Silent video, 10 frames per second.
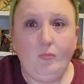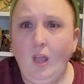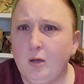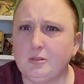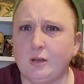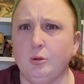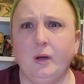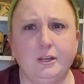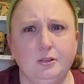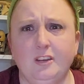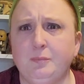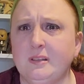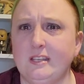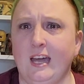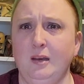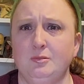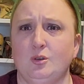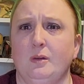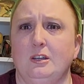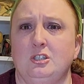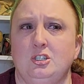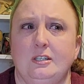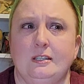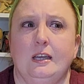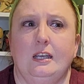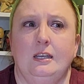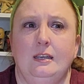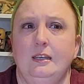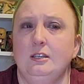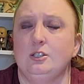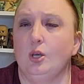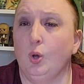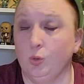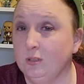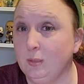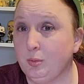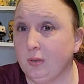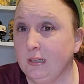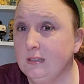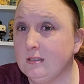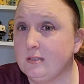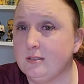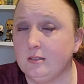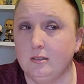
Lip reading: I was like, well, why do you love Prince Adam so much? And she's like, he's the only prince